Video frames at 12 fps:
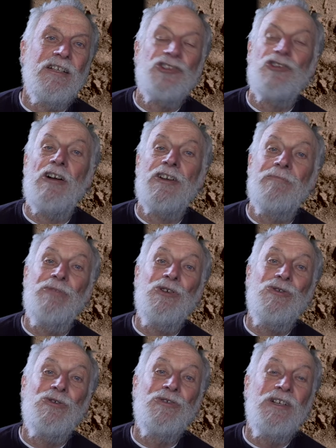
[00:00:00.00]
trying to
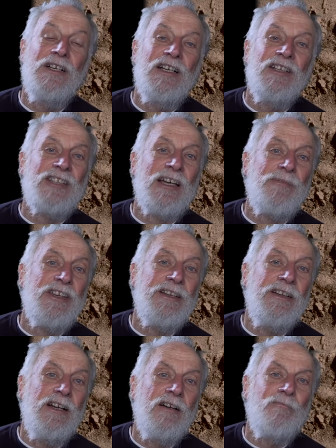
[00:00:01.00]
build
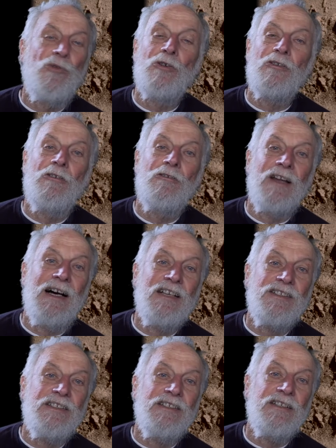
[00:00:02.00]
something more
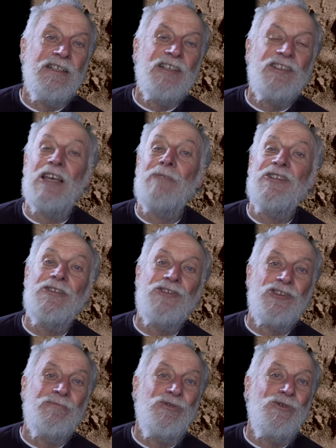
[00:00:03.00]
long-lasting, something to
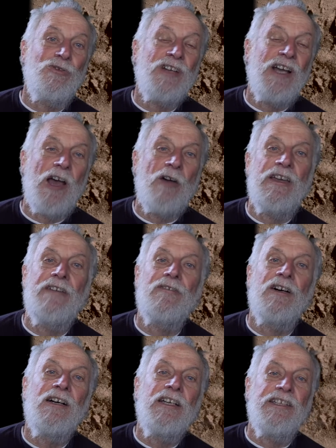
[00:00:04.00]
support our
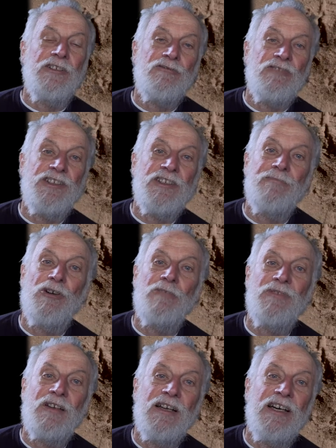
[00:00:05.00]
ever-increasing
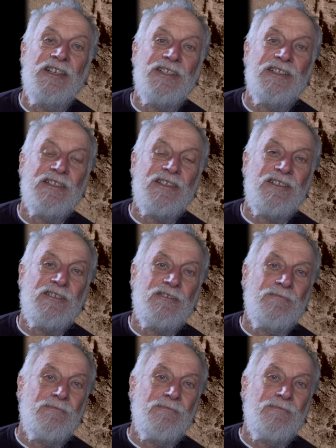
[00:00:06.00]
populations.